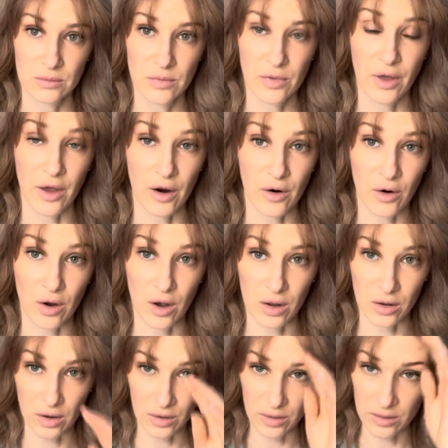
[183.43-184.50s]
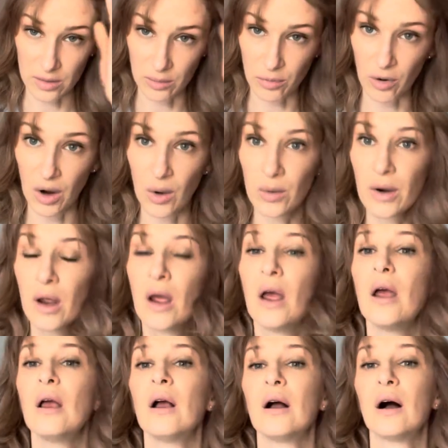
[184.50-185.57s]
the hair color, the brown,
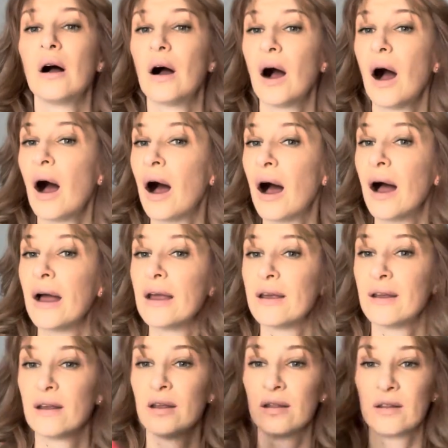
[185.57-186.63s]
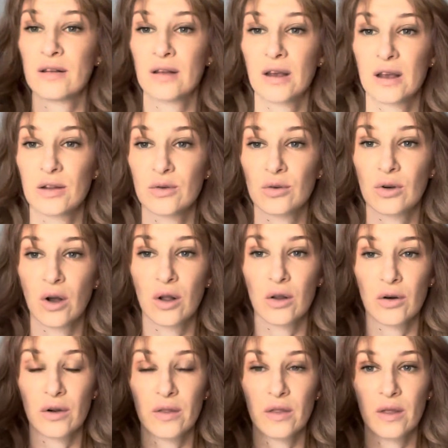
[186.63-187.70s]
I decided to color
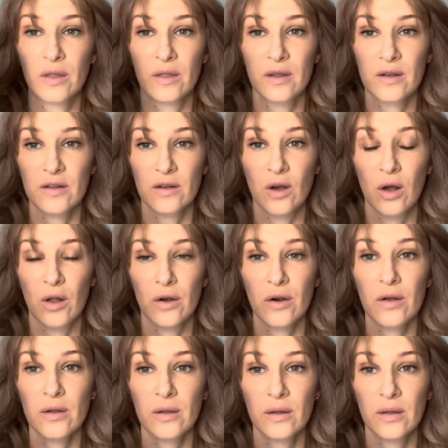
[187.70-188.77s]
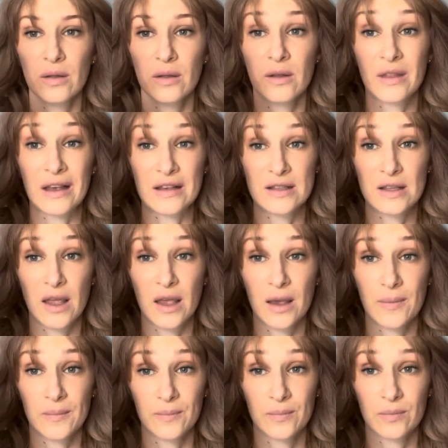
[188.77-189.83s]
it this color the next day.
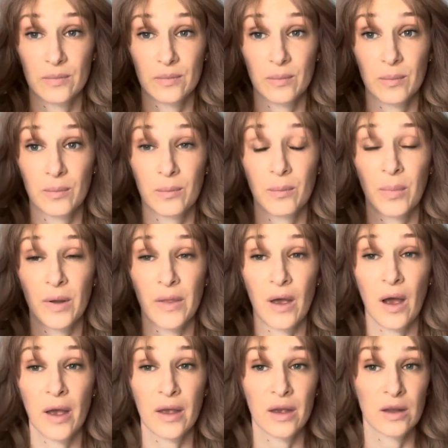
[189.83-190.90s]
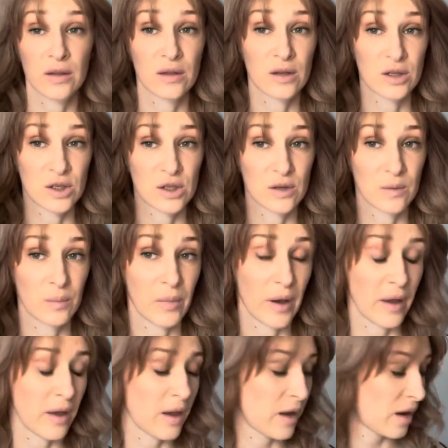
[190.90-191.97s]
But I conditioned
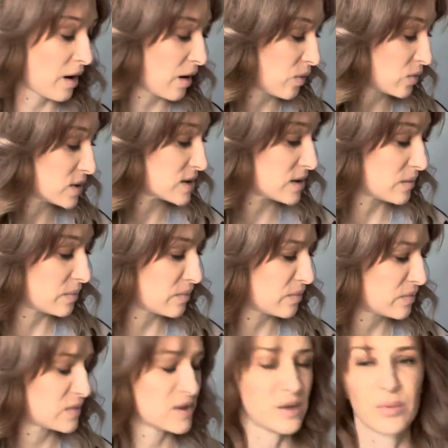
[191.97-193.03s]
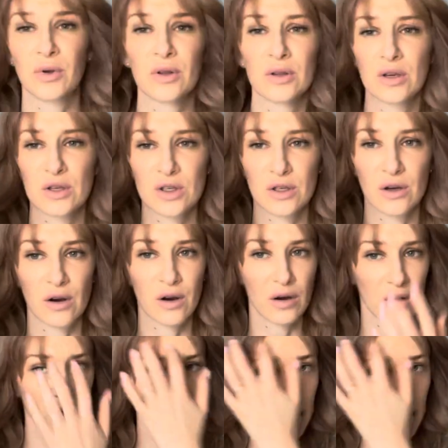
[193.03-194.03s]
my hair with some deep conditioner